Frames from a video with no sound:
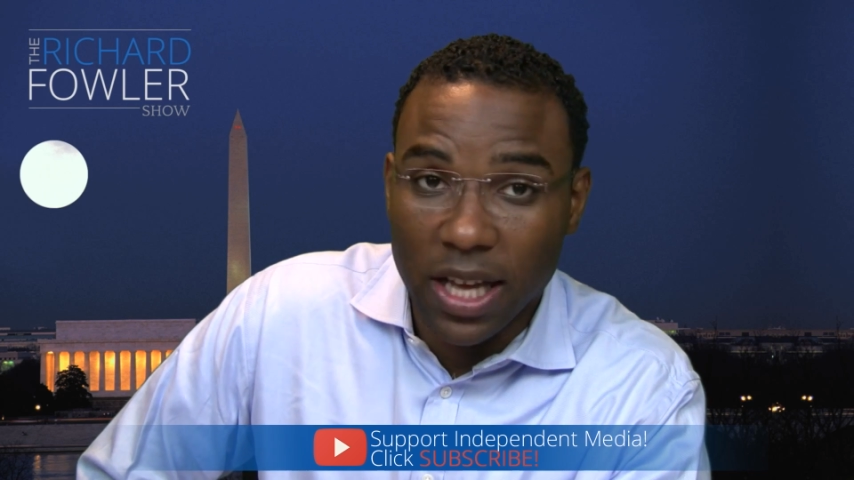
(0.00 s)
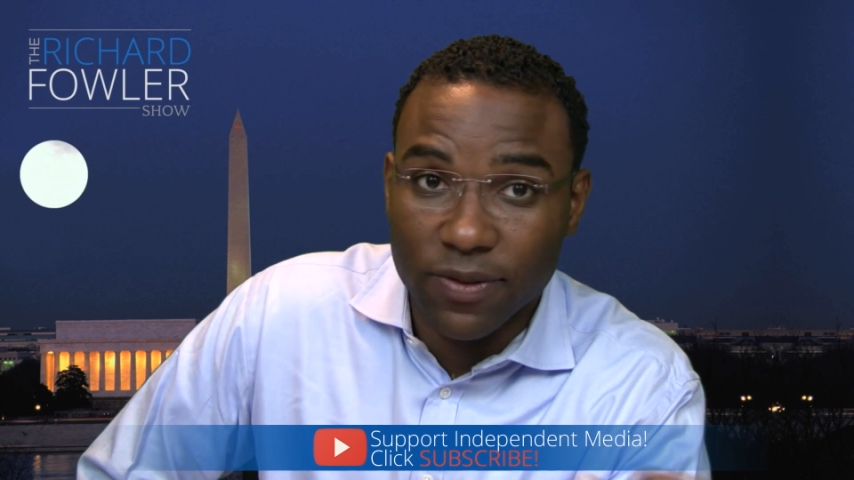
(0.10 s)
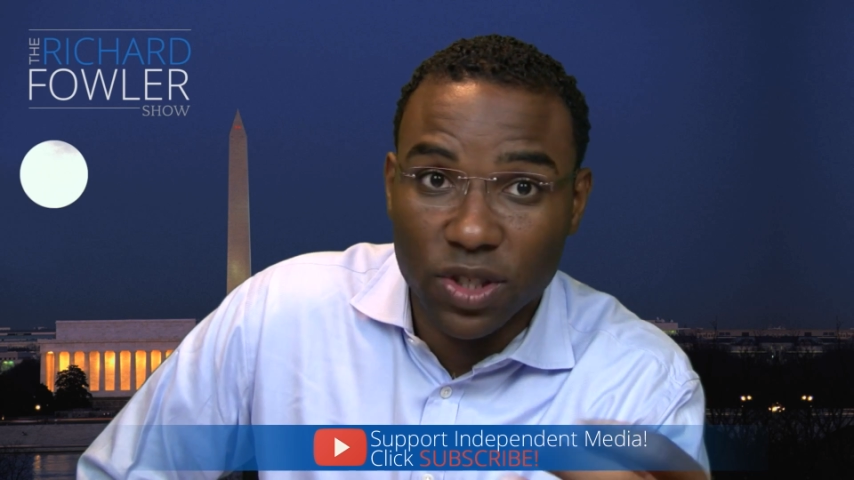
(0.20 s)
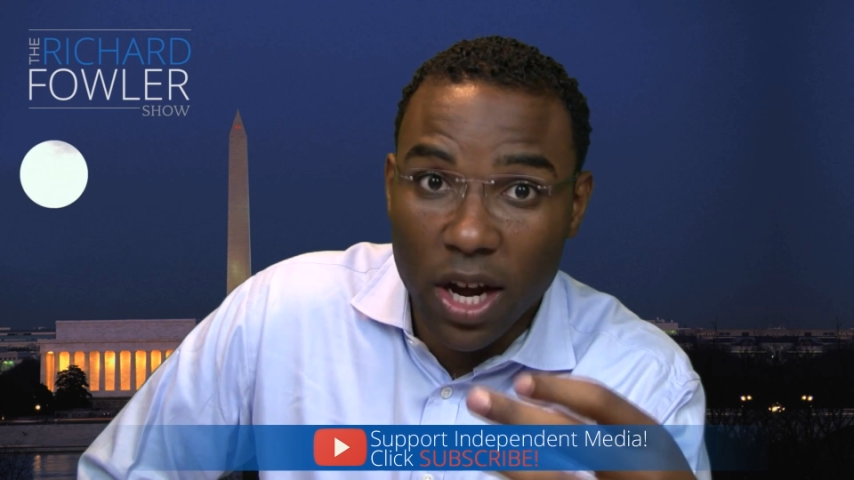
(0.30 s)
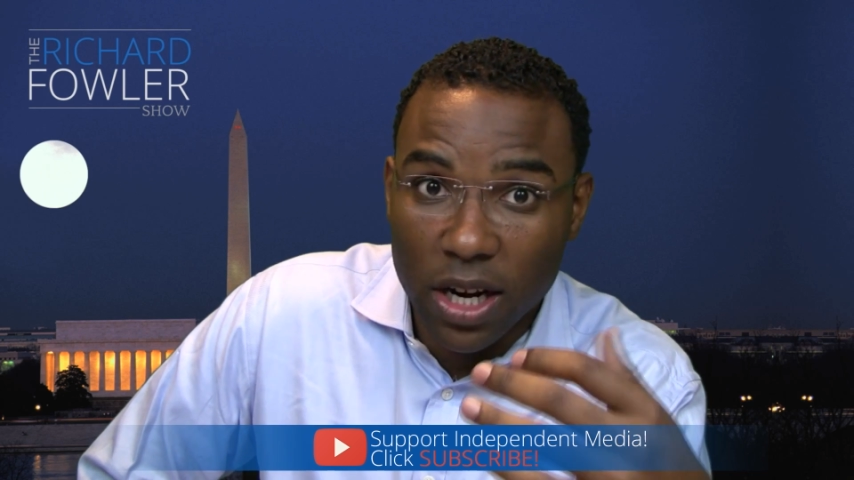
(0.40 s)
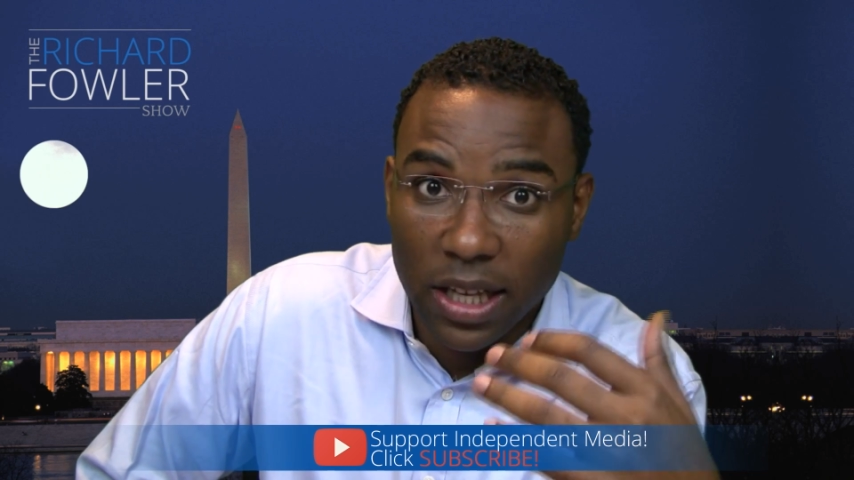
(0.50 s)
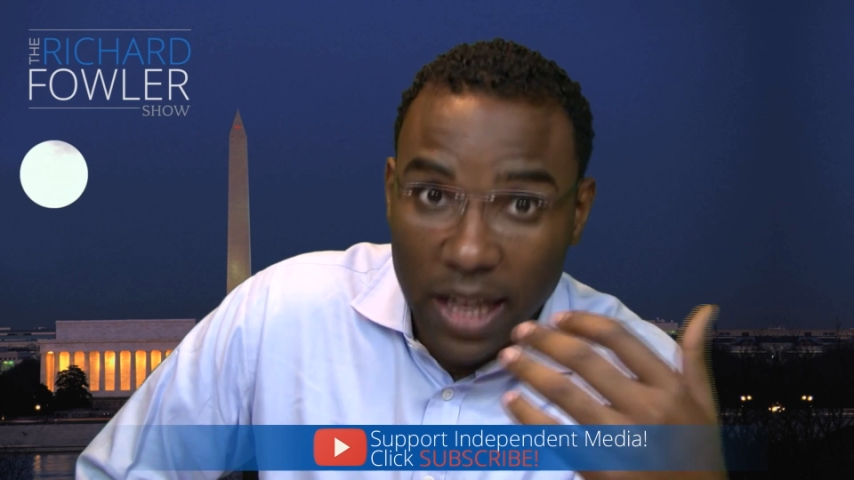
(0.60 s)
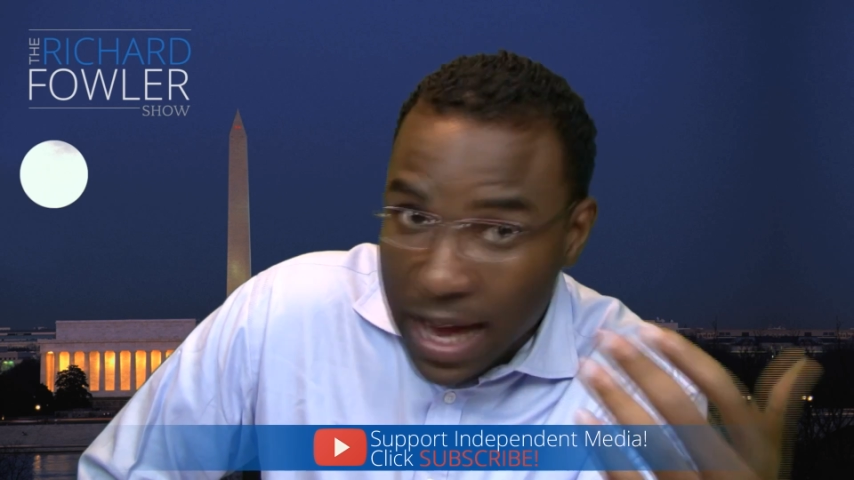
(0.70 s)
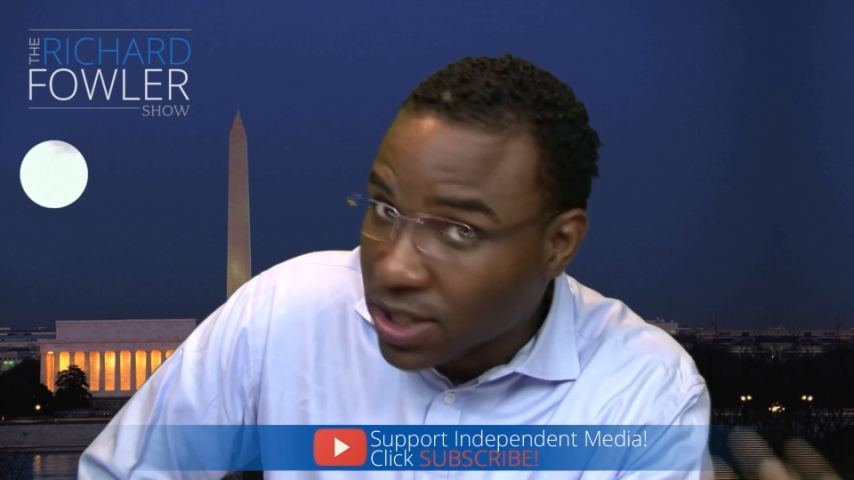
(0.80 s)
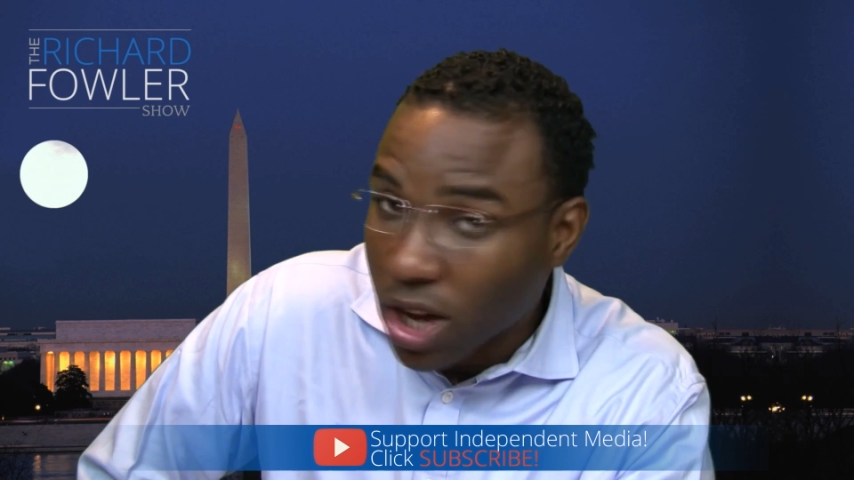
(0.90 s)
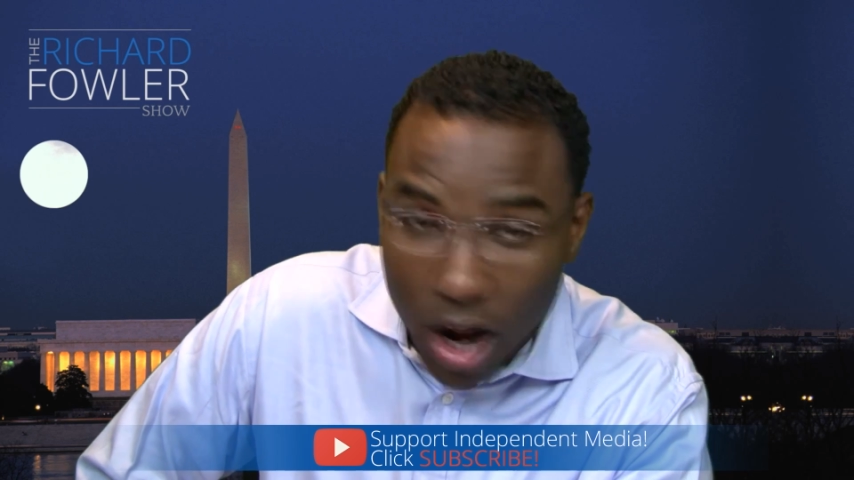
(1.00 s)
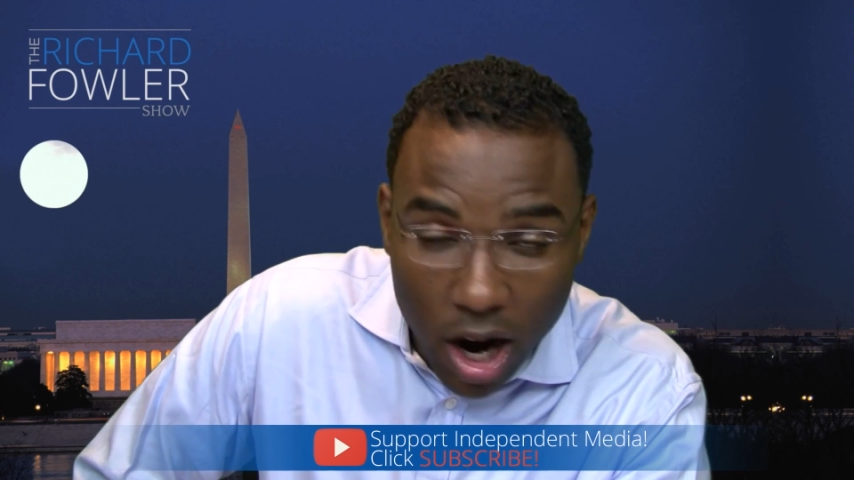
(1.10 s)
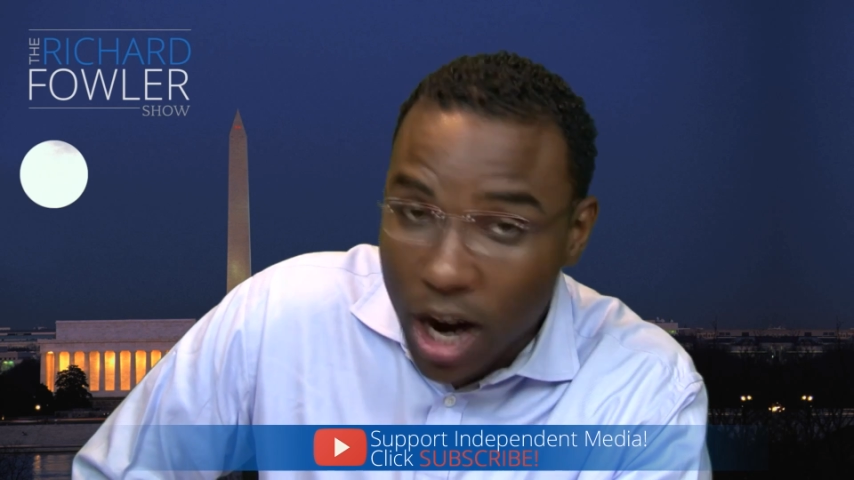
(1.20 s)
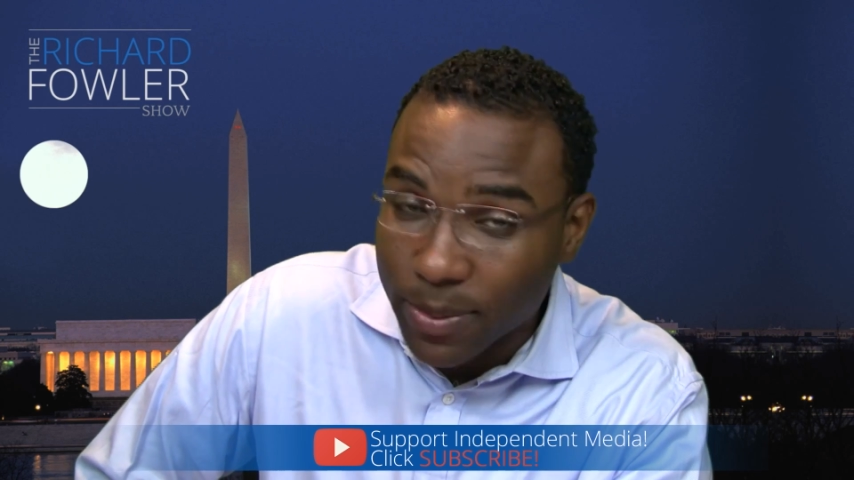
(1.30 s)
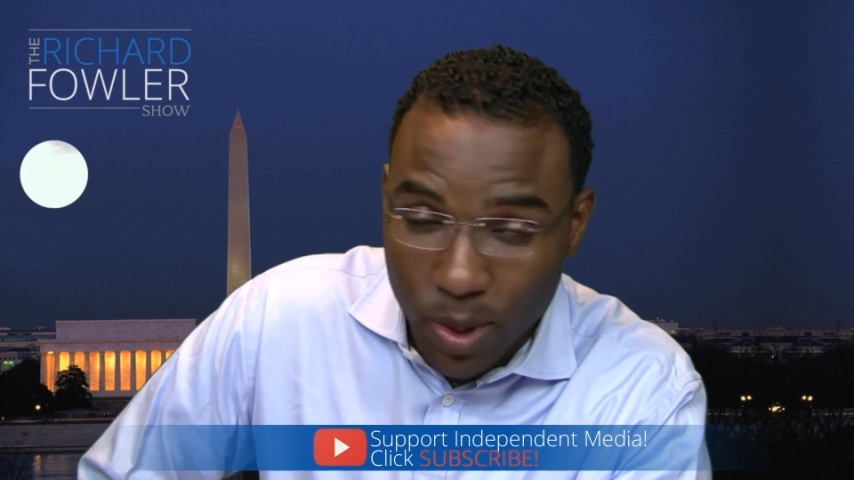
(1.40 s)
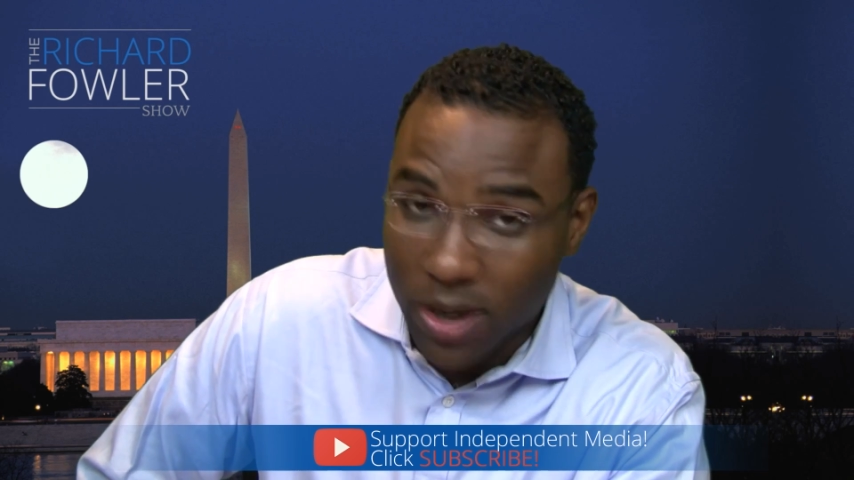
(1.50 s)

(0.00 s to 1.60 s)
have done less harm